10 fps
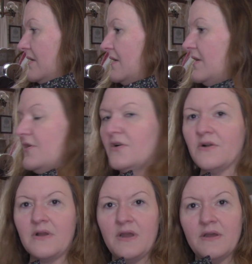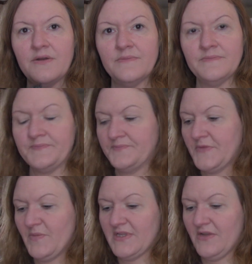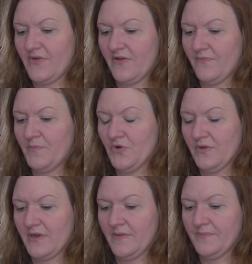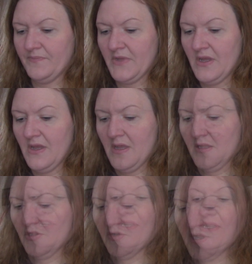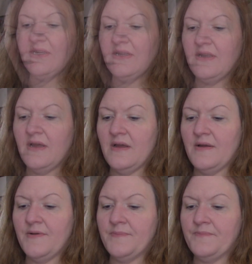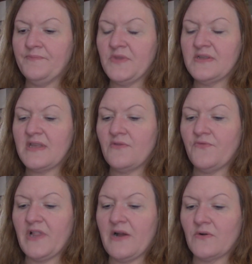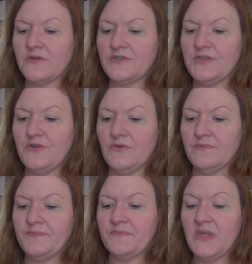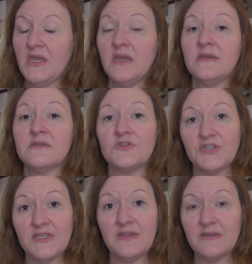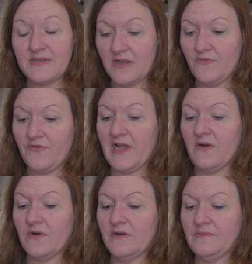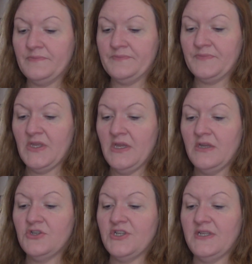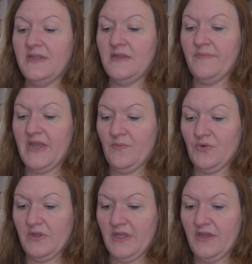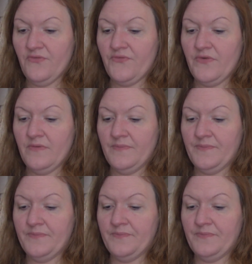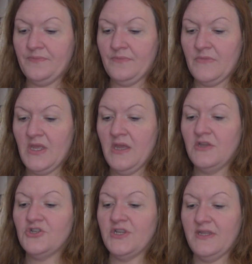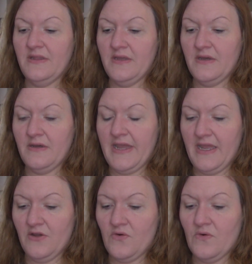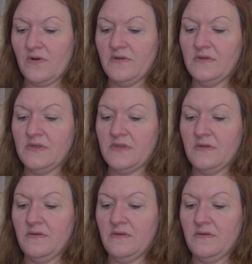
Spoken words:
let me see if I can pull it up. She did sunflowers too. So she did the sunflower, she did the maple leaf, she did the acorns,